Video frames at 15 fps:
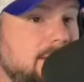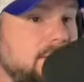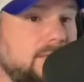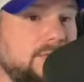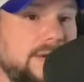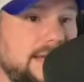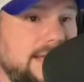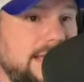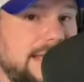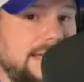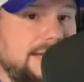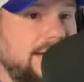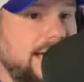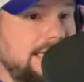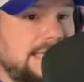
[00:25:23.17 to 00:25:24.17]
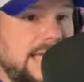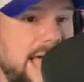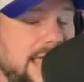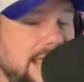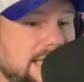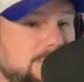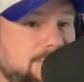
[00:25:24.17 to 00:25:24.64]
They're leaning into like
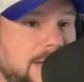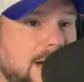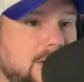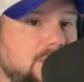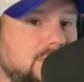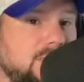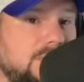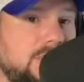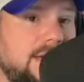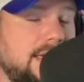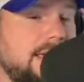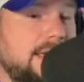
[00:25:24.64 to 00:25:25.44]
Tyus Bowser